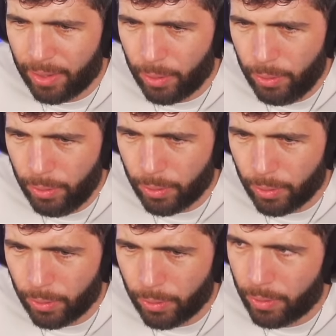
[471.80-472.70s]

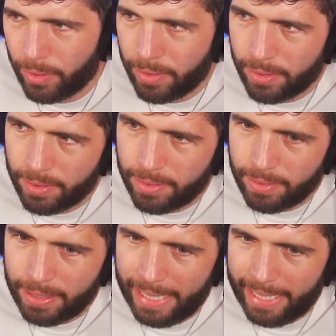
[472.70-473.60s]
Oh,
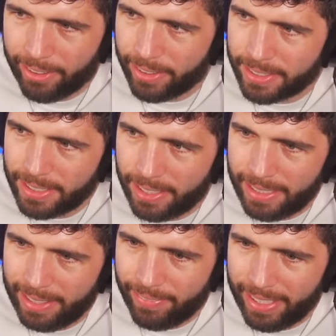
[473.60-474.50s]
hang on a
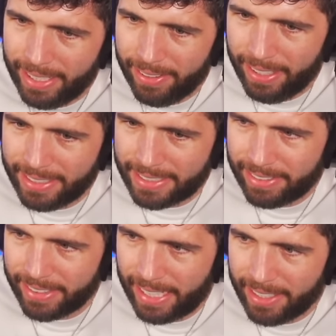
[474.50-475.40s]
son. Let's
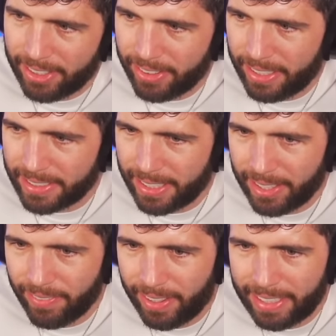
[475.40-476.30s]
have a gander at this. I
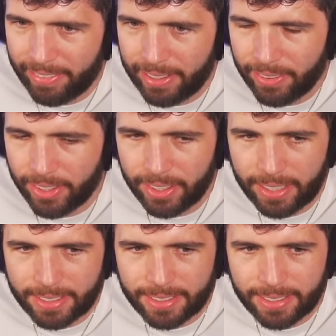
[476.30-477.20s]
don't mind having a little look at
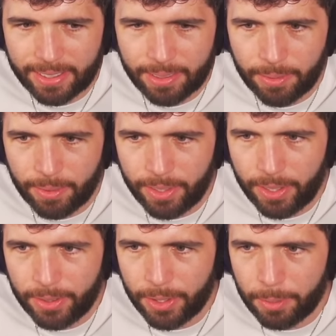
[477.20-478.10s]
this. We're on
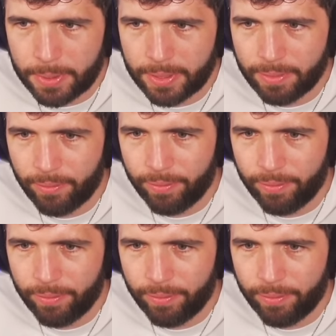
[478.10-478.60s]
the YouTubes.